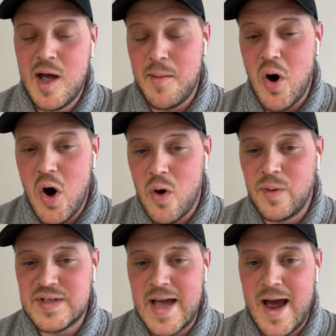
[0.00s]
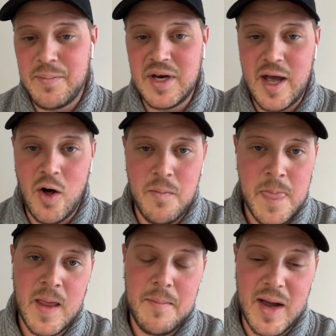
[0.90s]
I'm always happy to
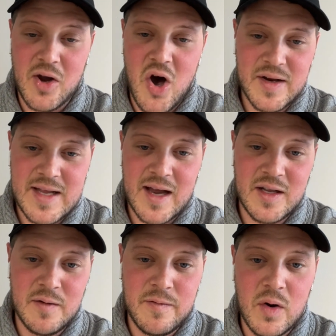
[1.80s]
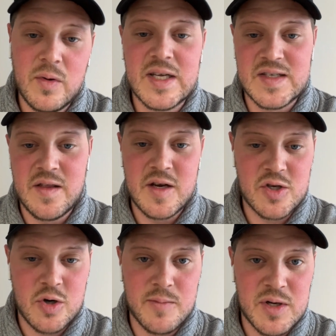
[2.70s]
help. My contact info is in the
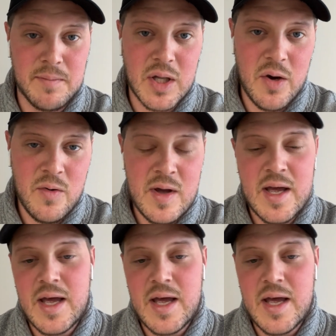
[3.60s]
description below.